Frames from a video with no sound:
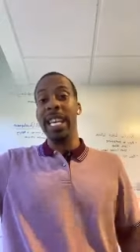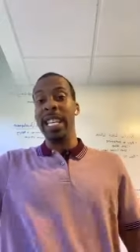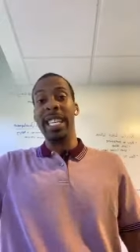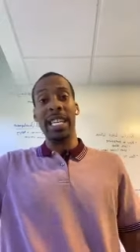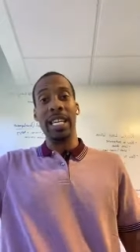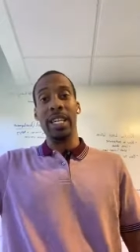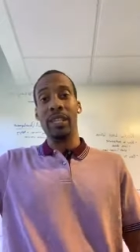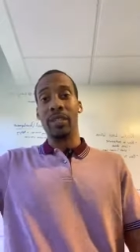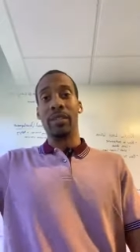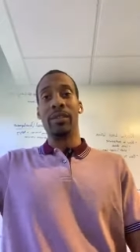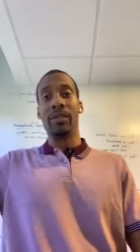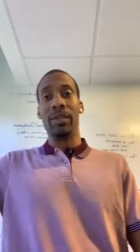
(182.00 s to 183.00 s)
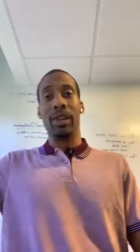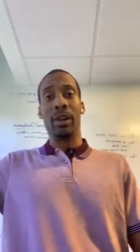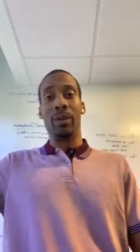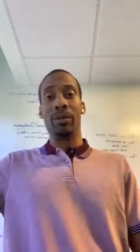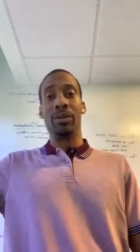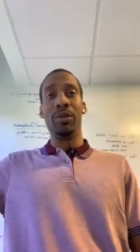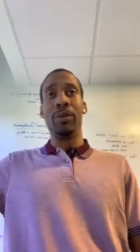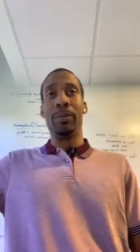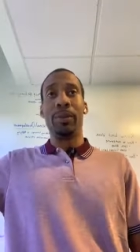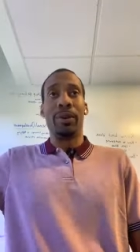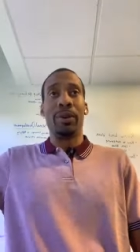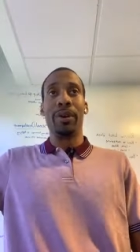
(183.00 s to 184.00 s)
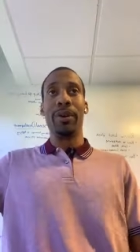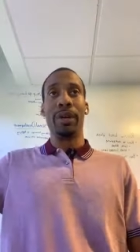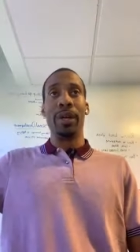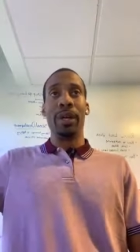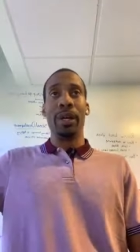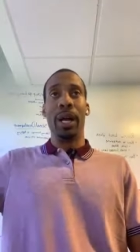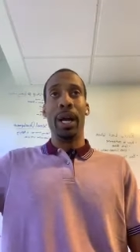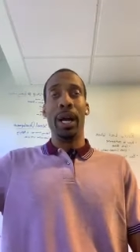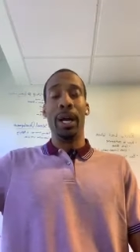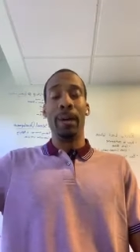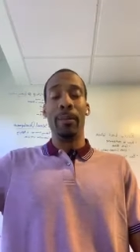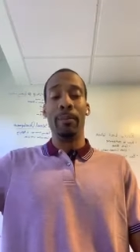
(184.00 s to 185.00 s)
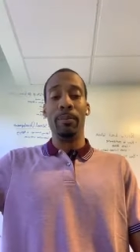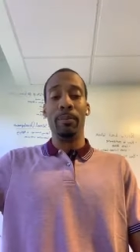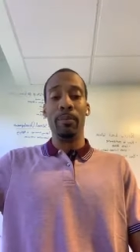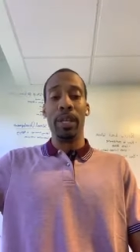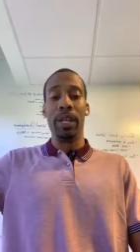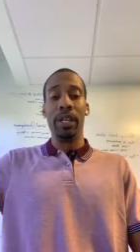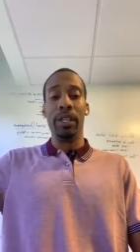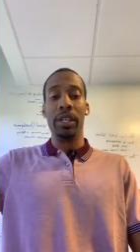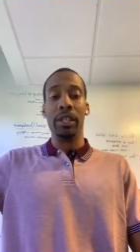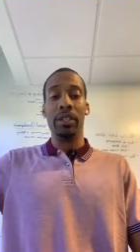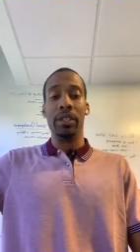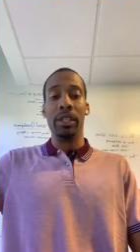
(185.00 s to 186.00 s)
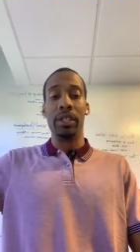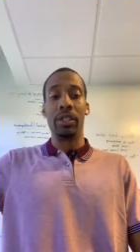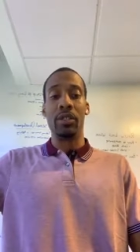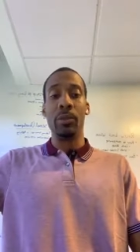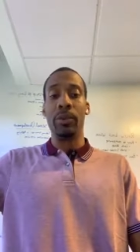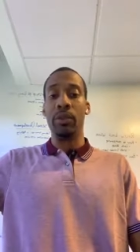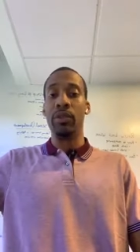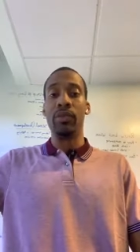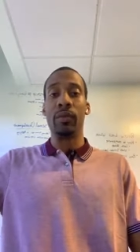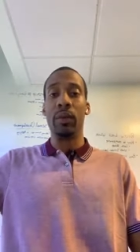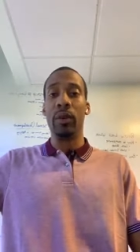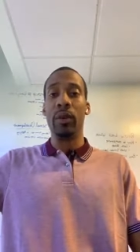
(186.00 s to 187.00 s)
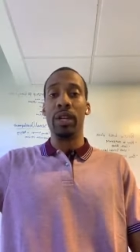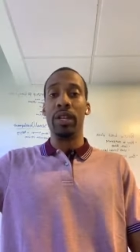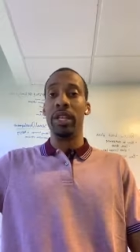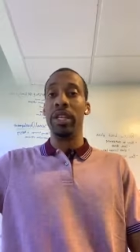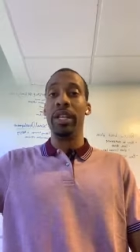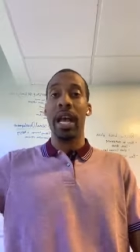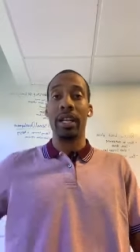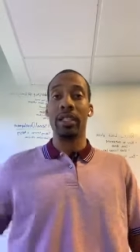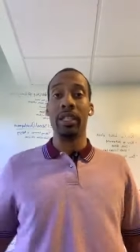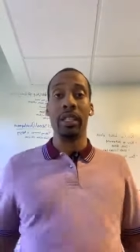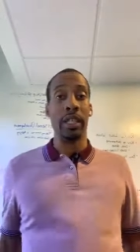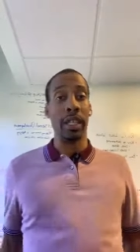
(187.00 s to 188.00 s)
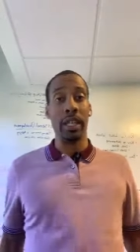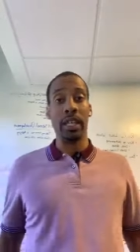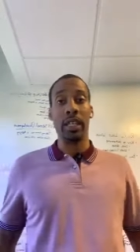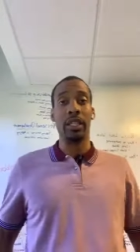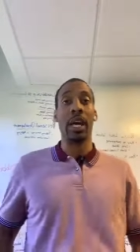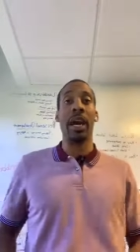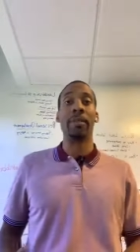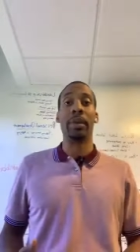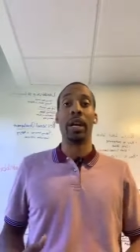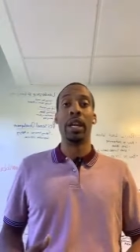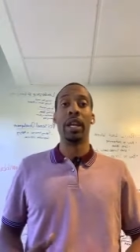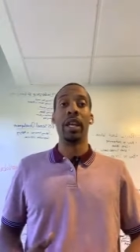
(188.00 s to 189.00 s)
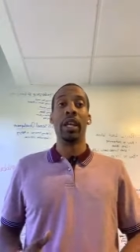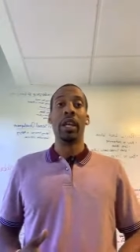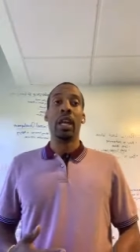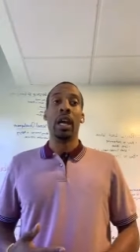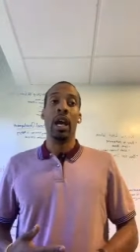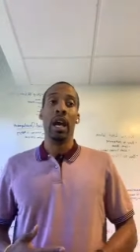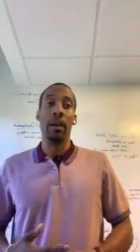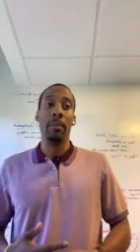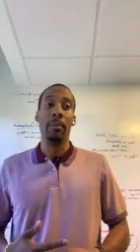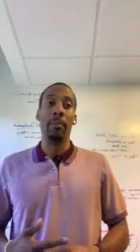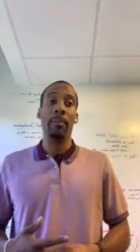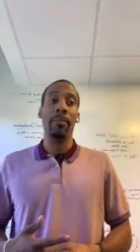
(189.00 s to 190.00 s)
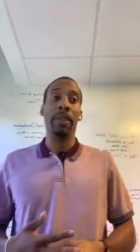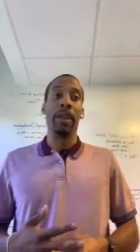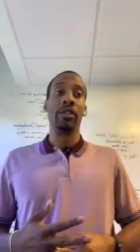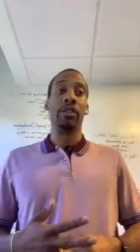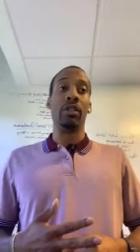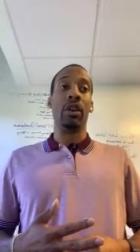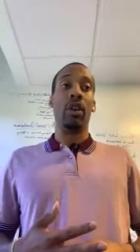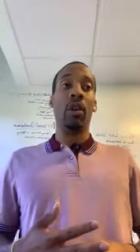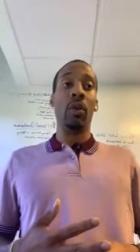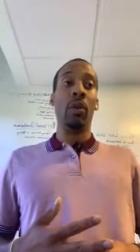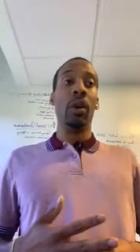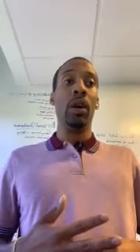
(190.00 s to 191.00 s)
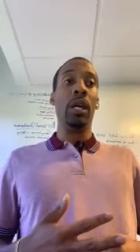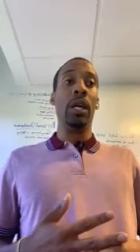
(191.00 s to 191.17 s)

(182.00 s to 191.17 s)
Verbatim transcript: Indeed is, you know, super, um, it, it's, it's super useful. Indeed actually can get the job done. there's no